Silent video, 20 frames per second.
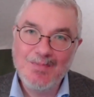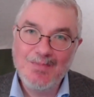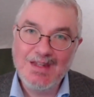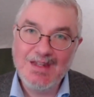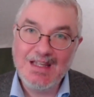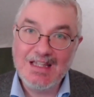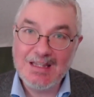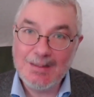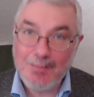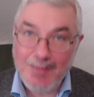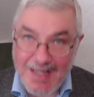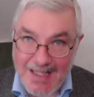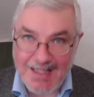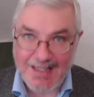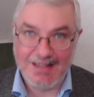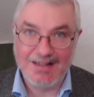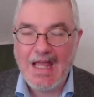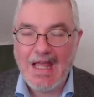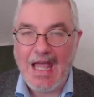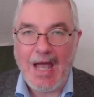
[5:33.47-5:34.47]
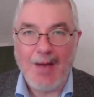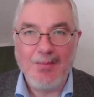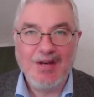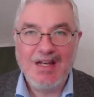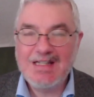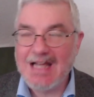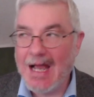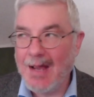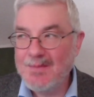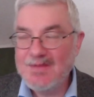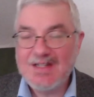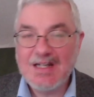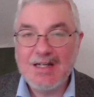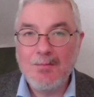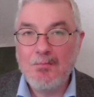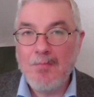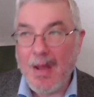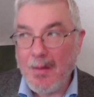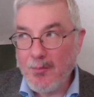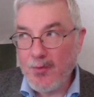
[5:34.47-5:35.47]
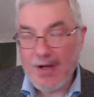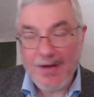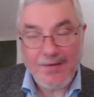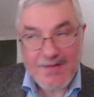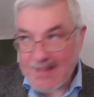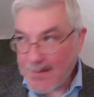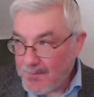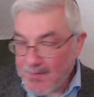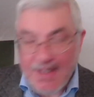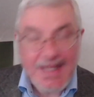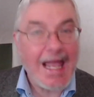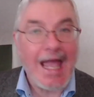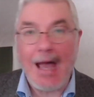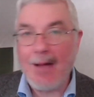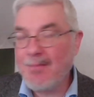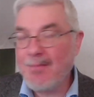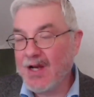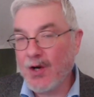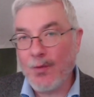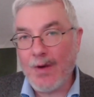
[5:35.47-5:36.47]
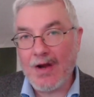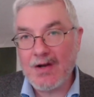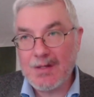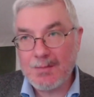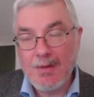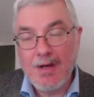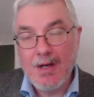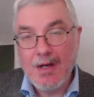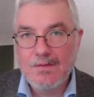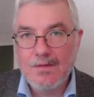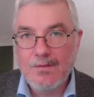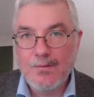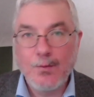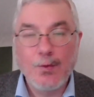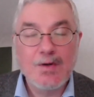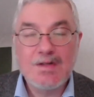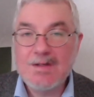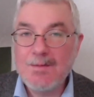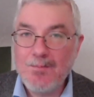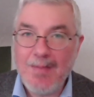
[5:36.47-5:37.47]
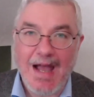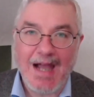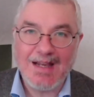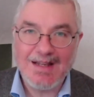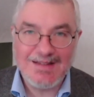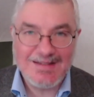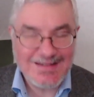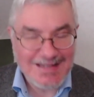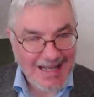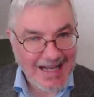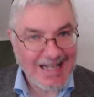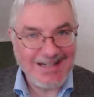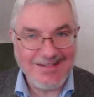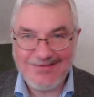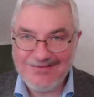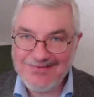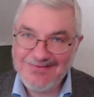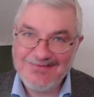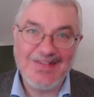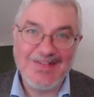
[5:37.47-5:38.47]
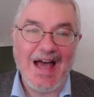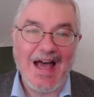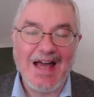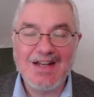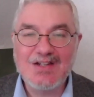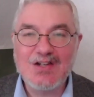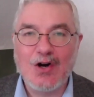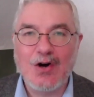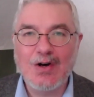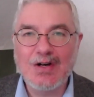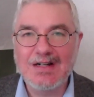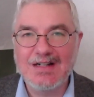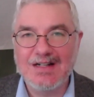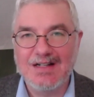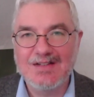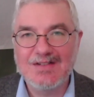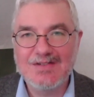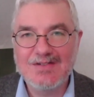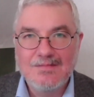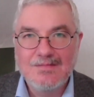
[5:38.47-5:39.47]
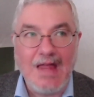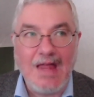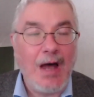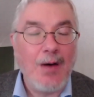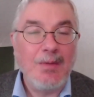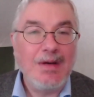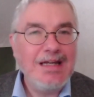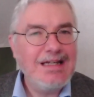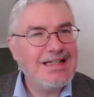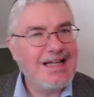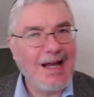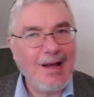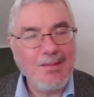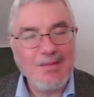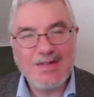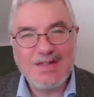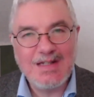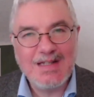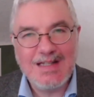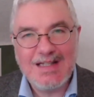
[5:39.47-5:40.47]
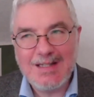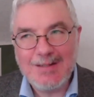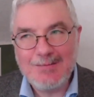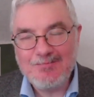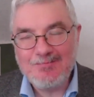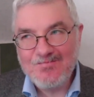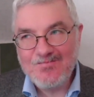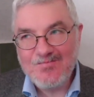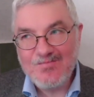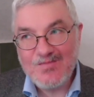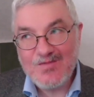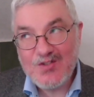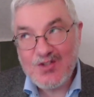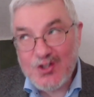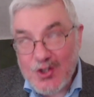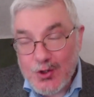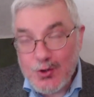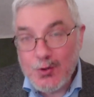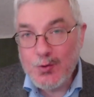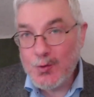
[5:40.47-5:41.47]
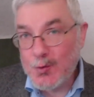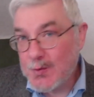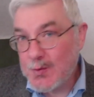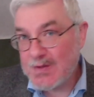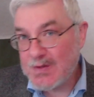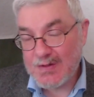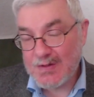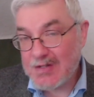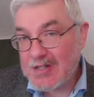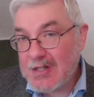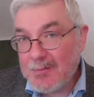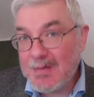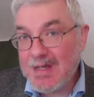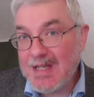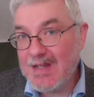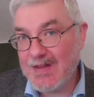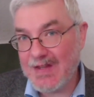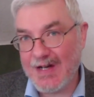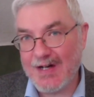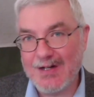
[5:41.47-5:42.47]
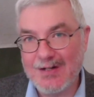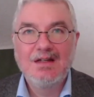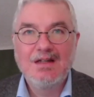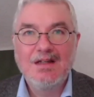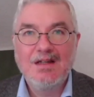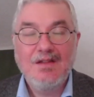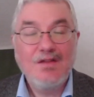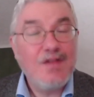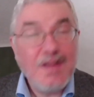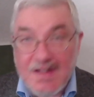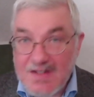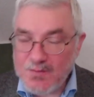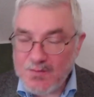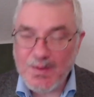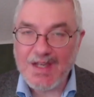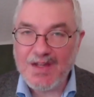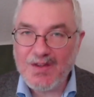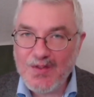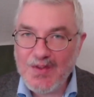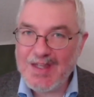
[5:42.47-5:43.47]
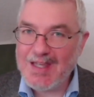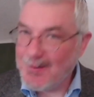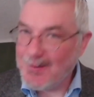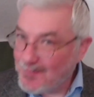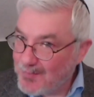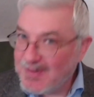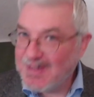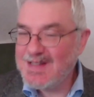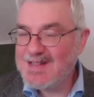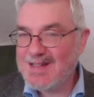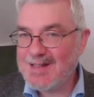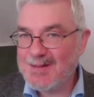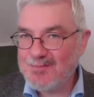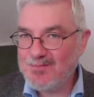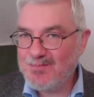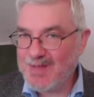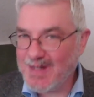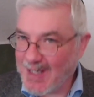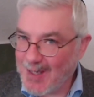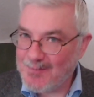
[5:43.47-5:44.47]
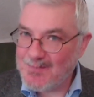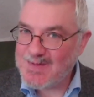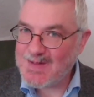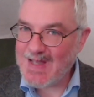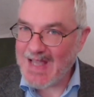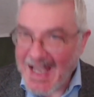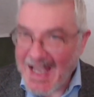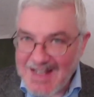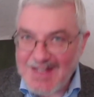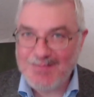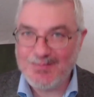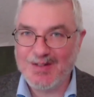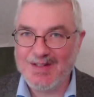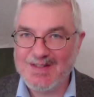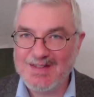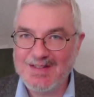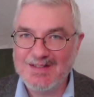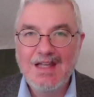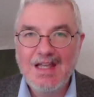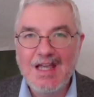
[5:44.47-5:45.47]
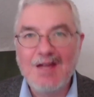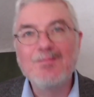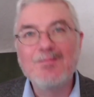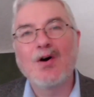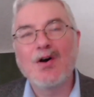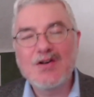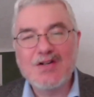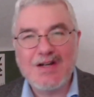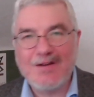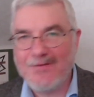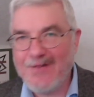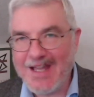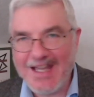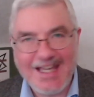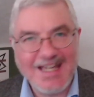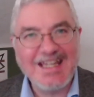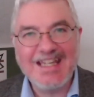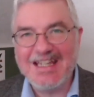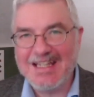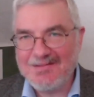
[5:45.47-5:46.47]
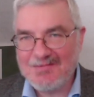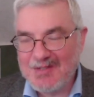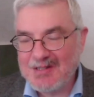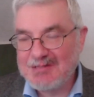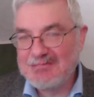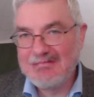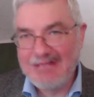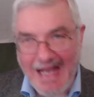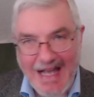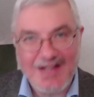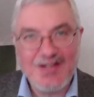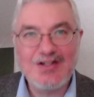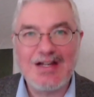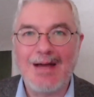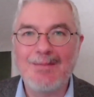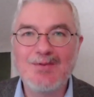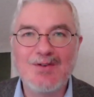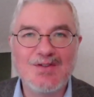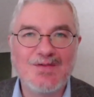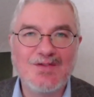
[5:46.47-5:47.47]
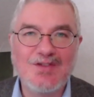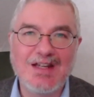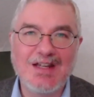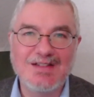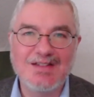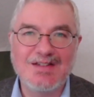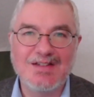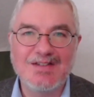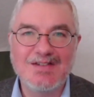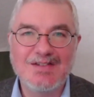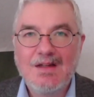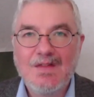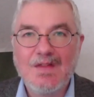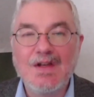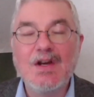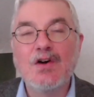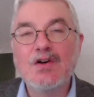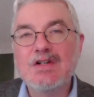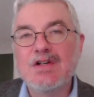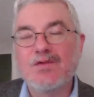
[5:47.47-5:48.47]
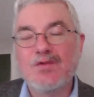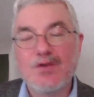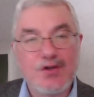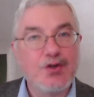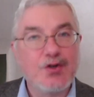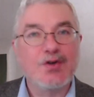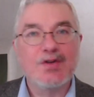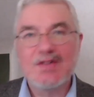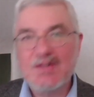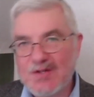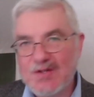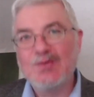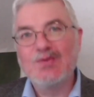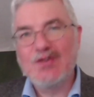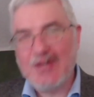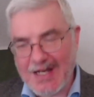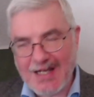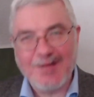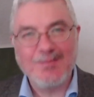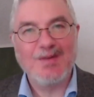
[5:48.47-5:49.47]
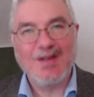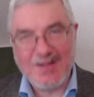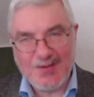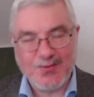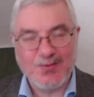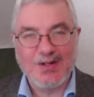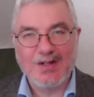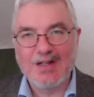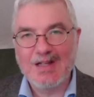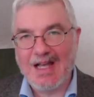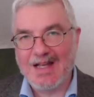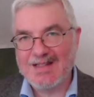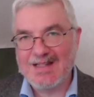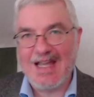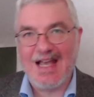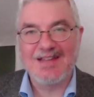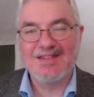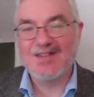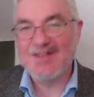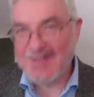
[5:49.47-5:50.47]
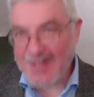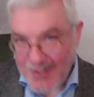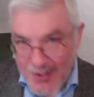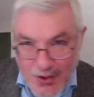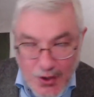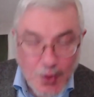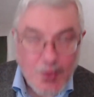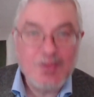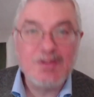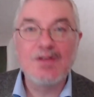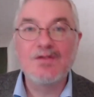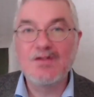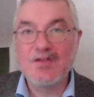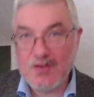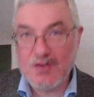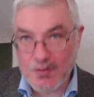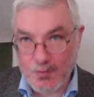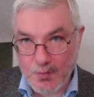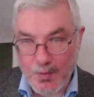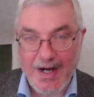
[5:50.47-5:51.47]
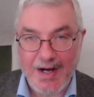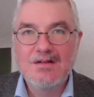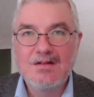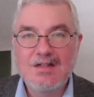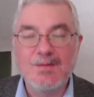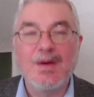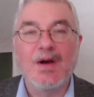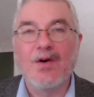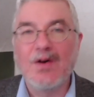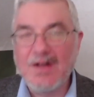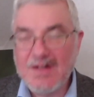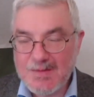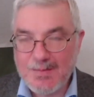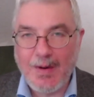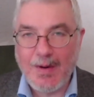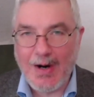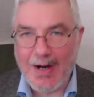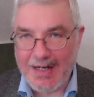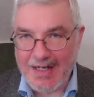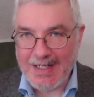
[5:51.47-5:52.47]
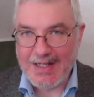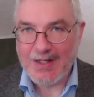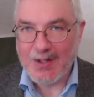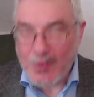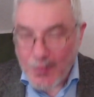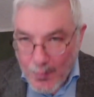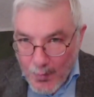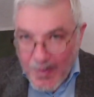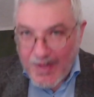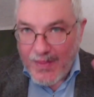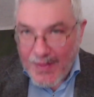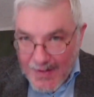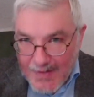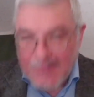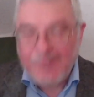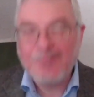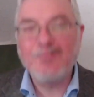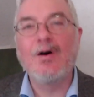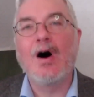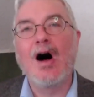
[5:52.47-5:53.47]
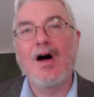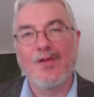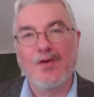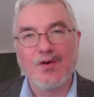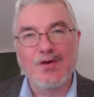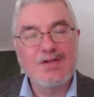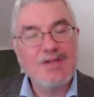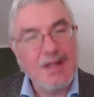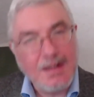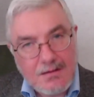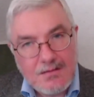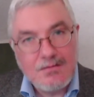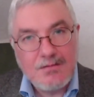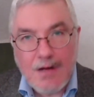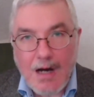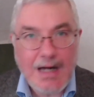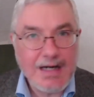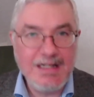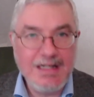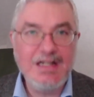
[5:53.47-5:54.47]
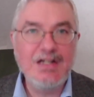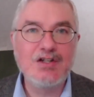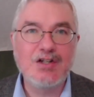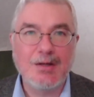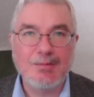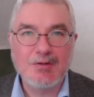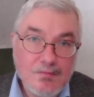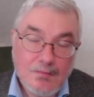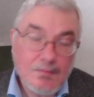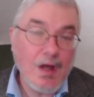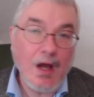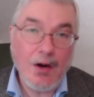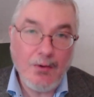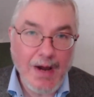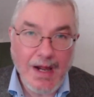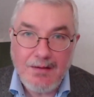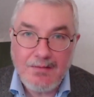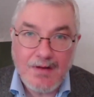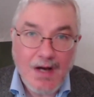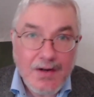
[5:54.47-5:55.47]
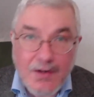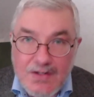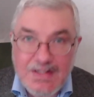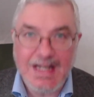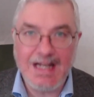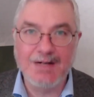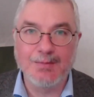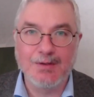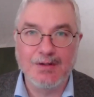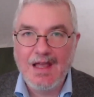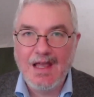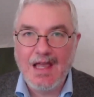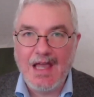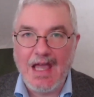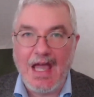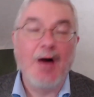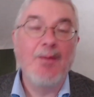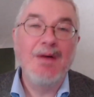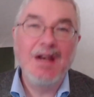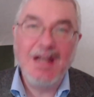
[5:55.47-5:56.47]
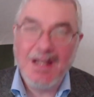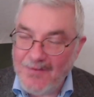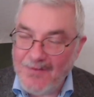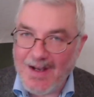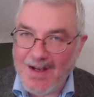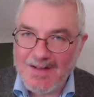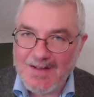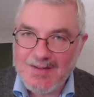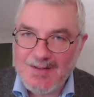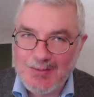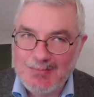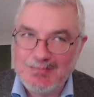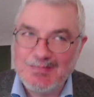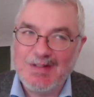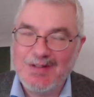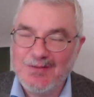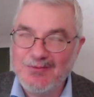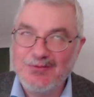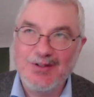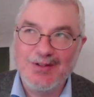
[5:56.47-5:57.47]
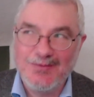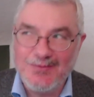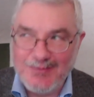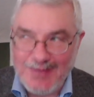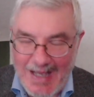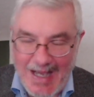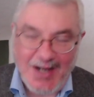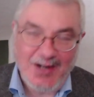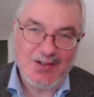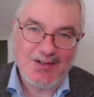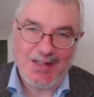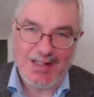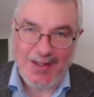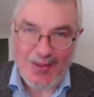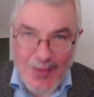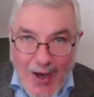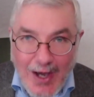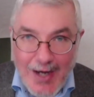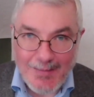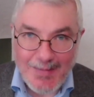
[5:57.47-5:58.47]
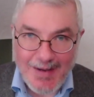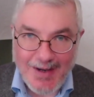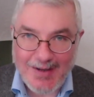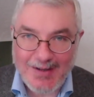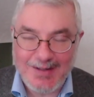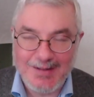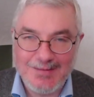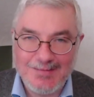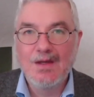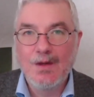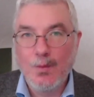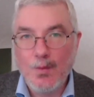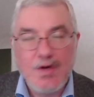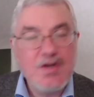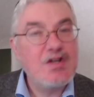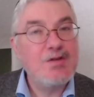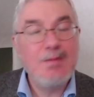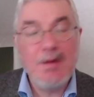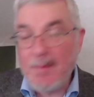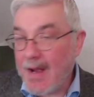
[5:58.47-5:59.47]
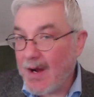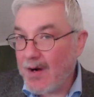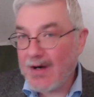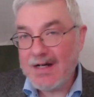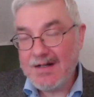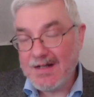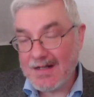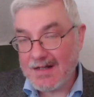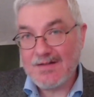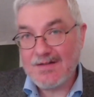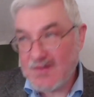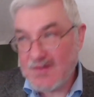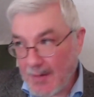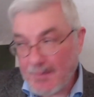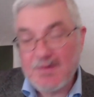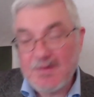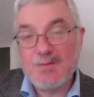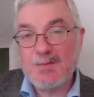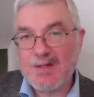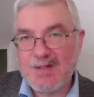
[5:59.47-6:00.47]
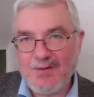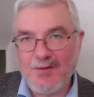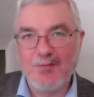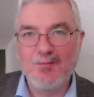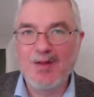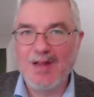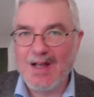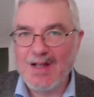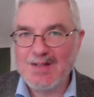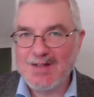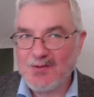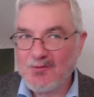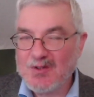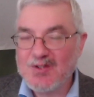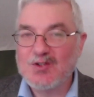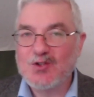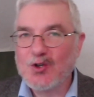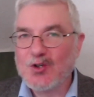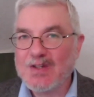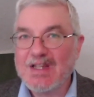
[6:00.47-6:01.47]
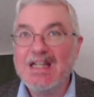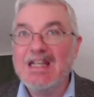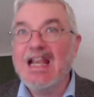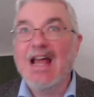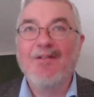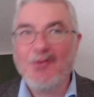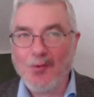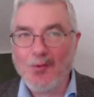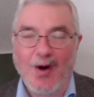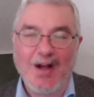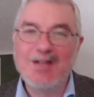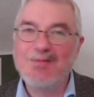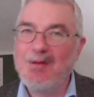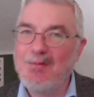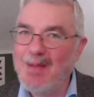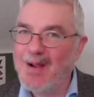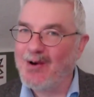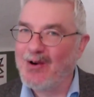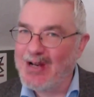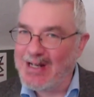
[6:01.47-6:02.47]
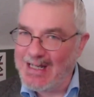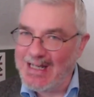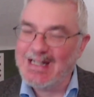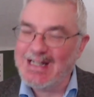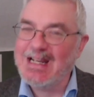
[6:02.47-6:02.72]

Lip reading: in the pit? How many times did a memory of something happening around him force him back inside of that darkness? How many times did he choose to be there? This week, the implicit becomes explicit. In Parashat Vayechi, the last chapters of Genesis, the narrative returns to Jacob Israel as he asks his son Joseph to swear to bury his body with his fathers and not in Egypt. All right, understandable. How many of us, if we've actually thought about it, wish to be buried in some specific place and would certainly never want to be buried in